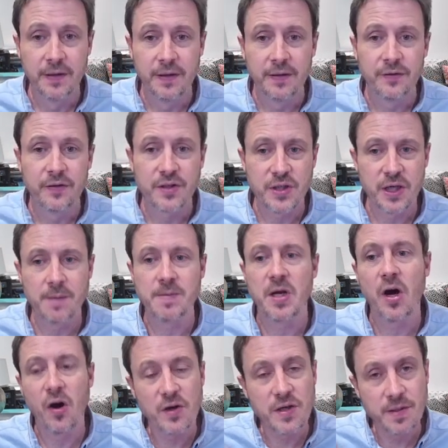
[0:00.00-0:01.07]
The terms
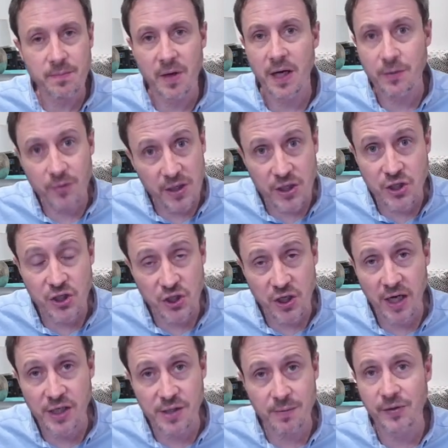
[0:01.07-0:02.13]
heart and mind were
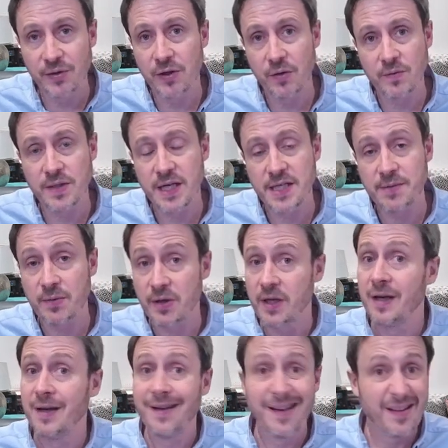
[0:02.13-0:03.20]
interchangeable in the Old Testament,
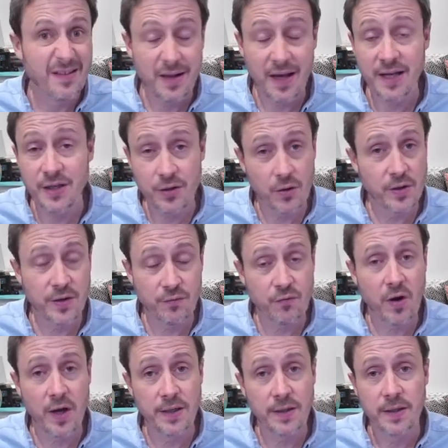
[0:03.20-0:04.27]
and they got it
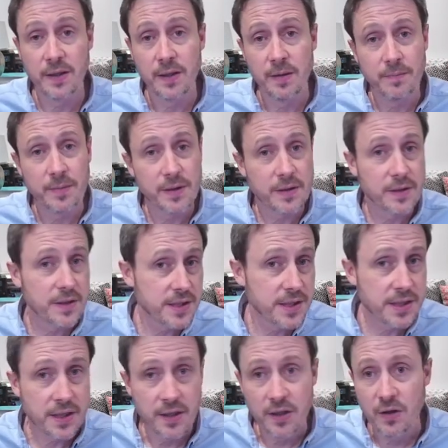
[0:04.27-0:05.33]
right because
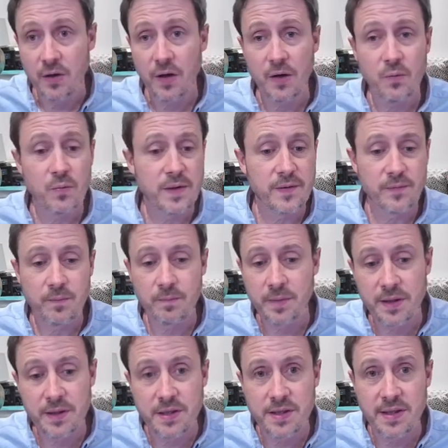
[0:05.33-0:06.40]

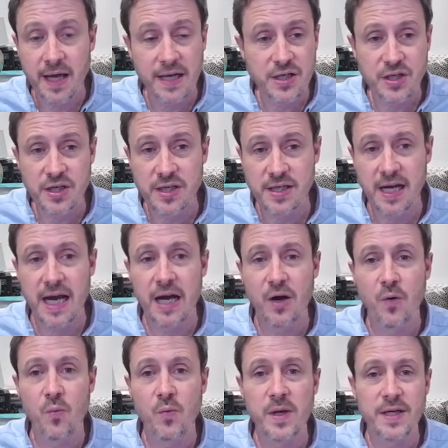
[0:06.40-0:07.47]
that's just how
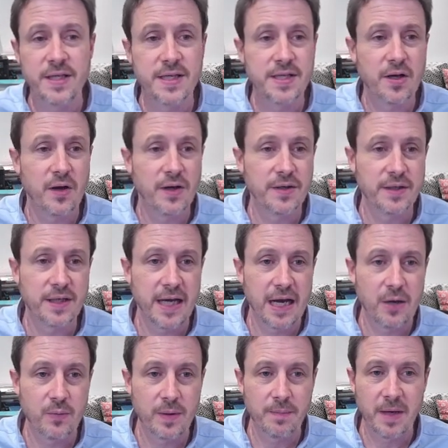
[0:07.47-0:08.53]
we're designed and how
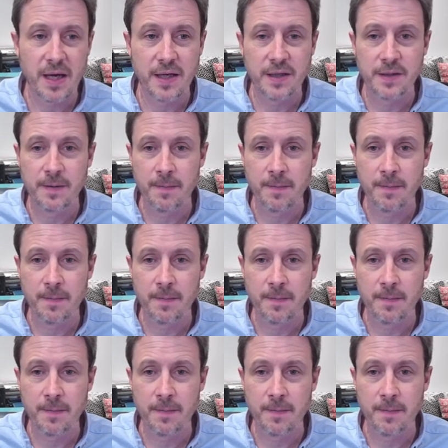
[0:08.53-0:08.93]
we're made.